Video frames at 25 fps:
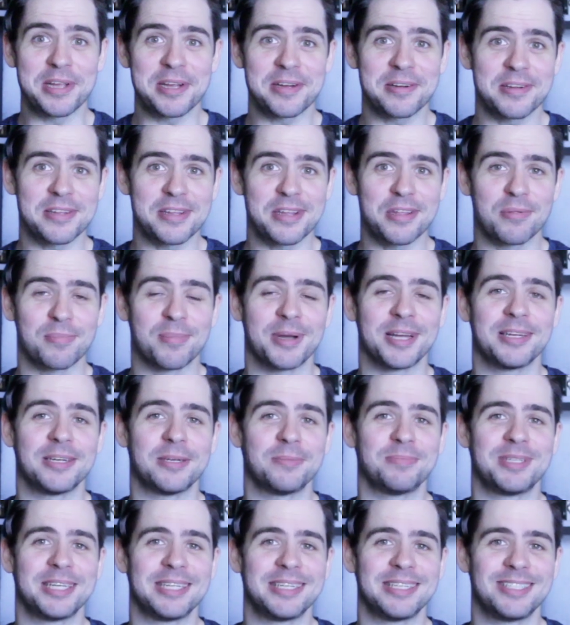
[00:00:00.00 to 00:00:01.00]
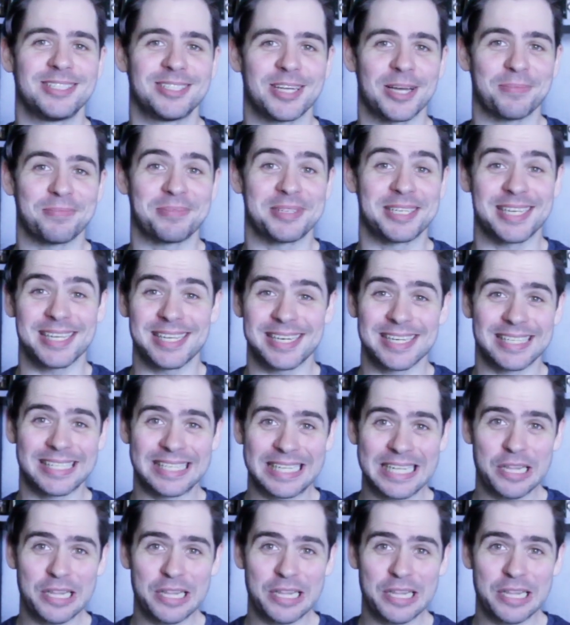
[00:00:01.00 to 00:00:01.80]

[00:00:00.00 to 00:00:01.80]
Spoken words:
here is my updated top 10